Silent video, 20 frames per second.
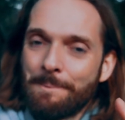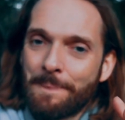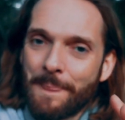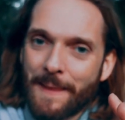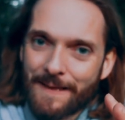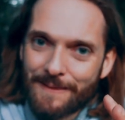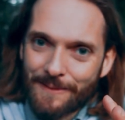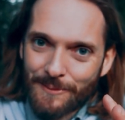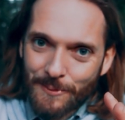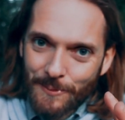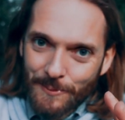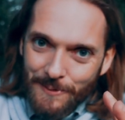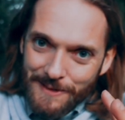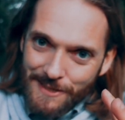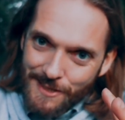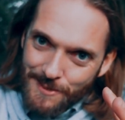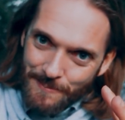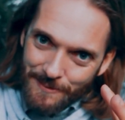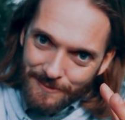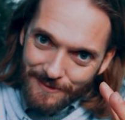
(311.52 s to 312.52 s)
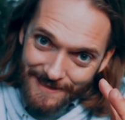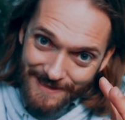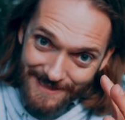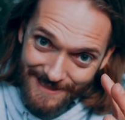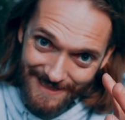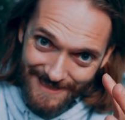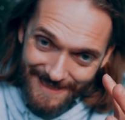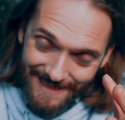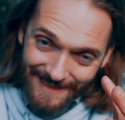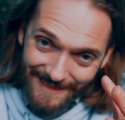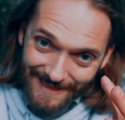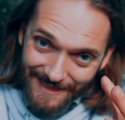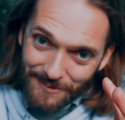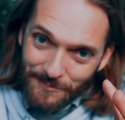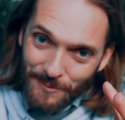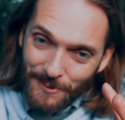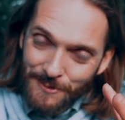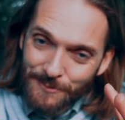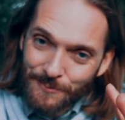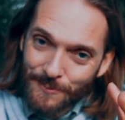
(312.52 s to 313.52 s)
And the Holy Spirit's shaking in
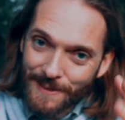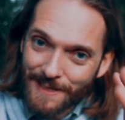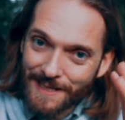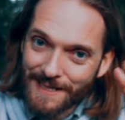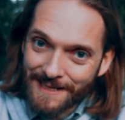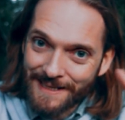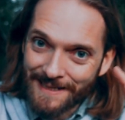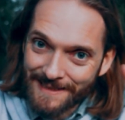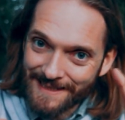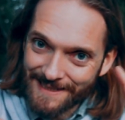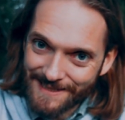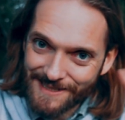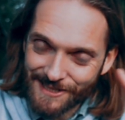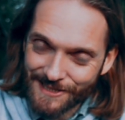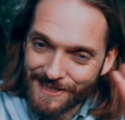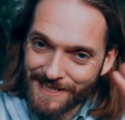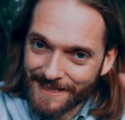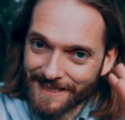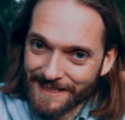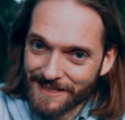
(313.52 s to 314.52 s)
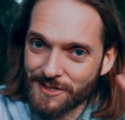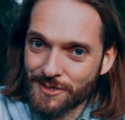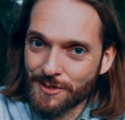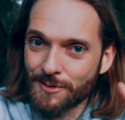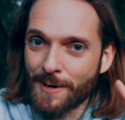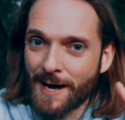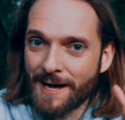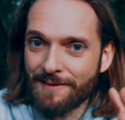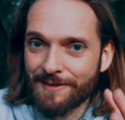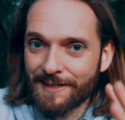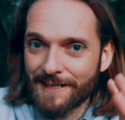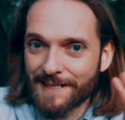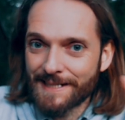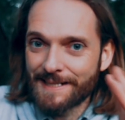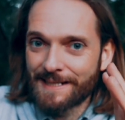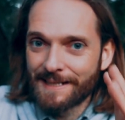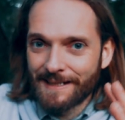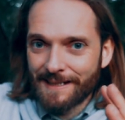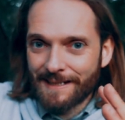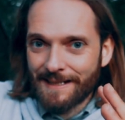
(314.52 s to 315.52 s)
one way, and it's shaking too heavily,
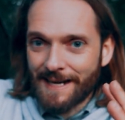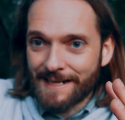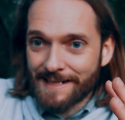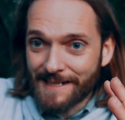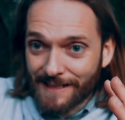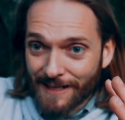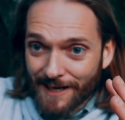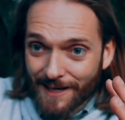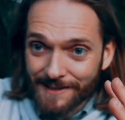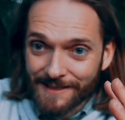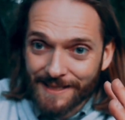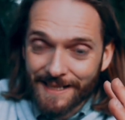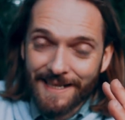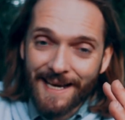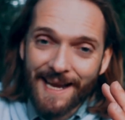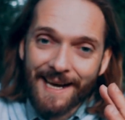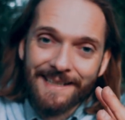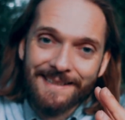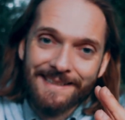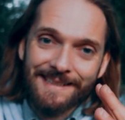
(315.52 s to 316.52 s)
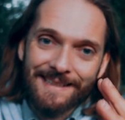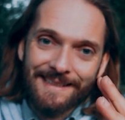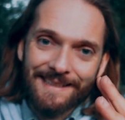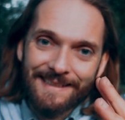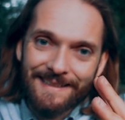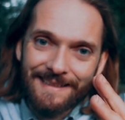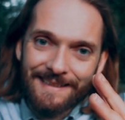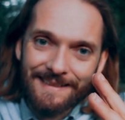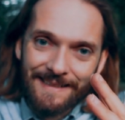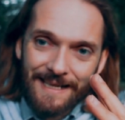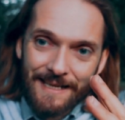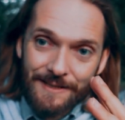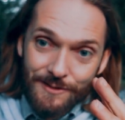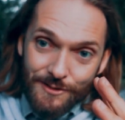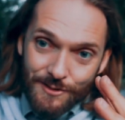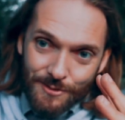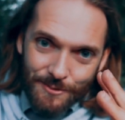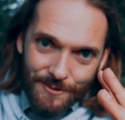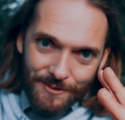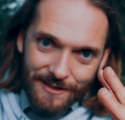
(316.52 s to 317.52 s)
and it can't connect. And
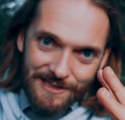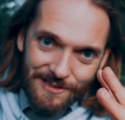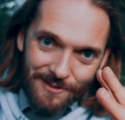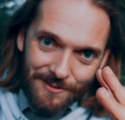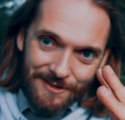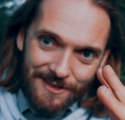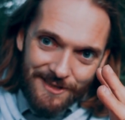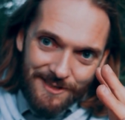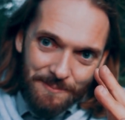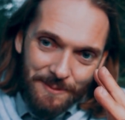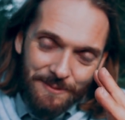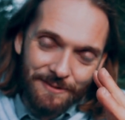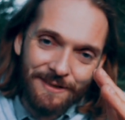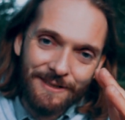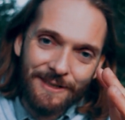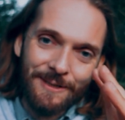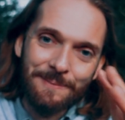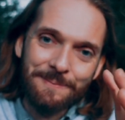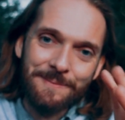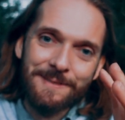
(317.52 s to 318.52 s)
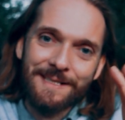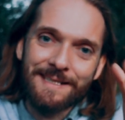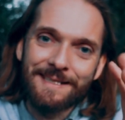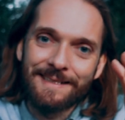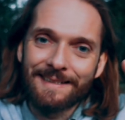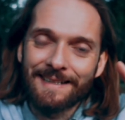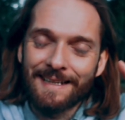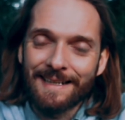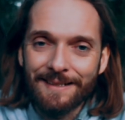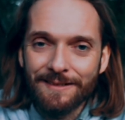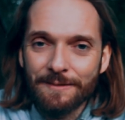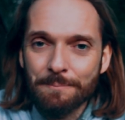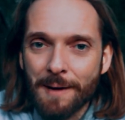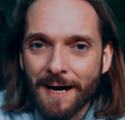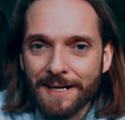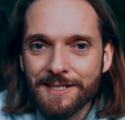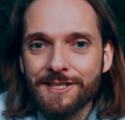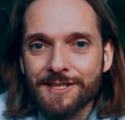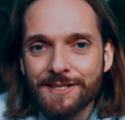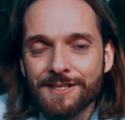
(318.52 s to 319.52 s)
so this other spirit comes in and
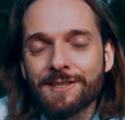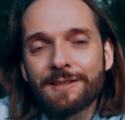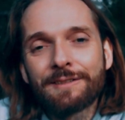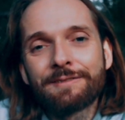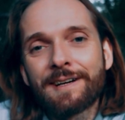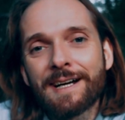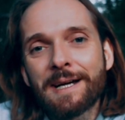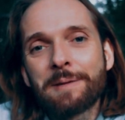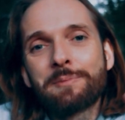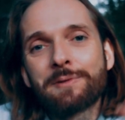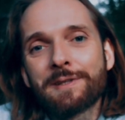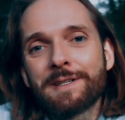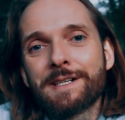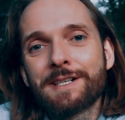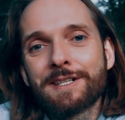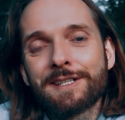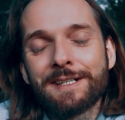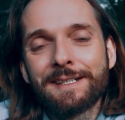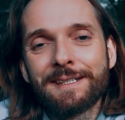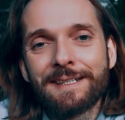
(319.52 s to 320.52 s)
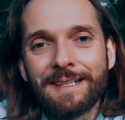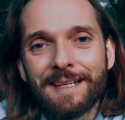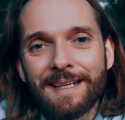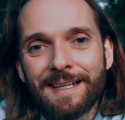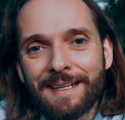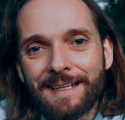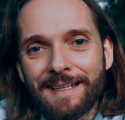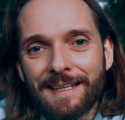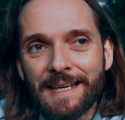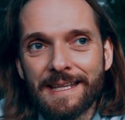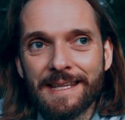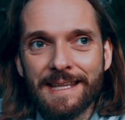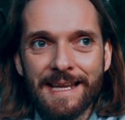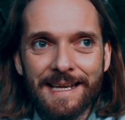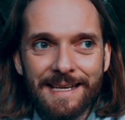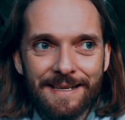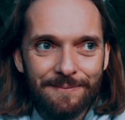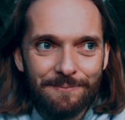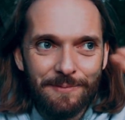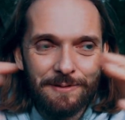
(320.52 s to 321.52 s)
matches your vibration. And
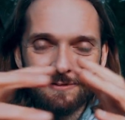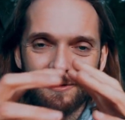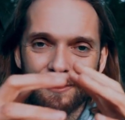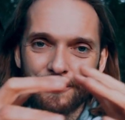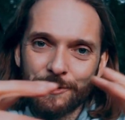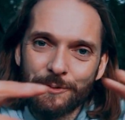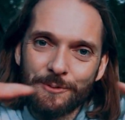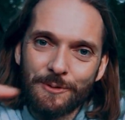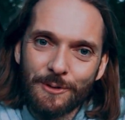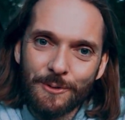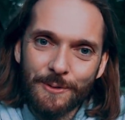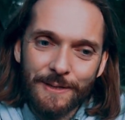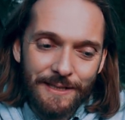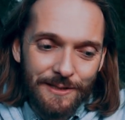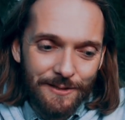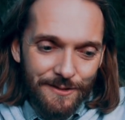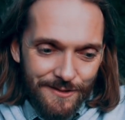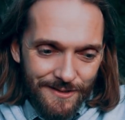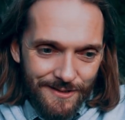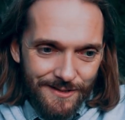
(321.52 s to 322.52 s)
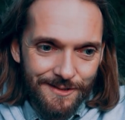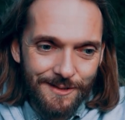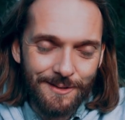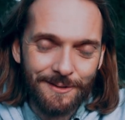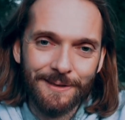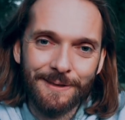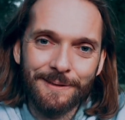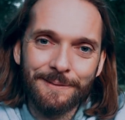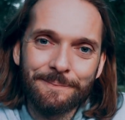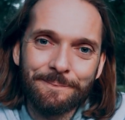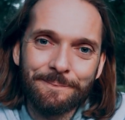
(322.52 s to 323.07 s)
then before you know it, you're stuck.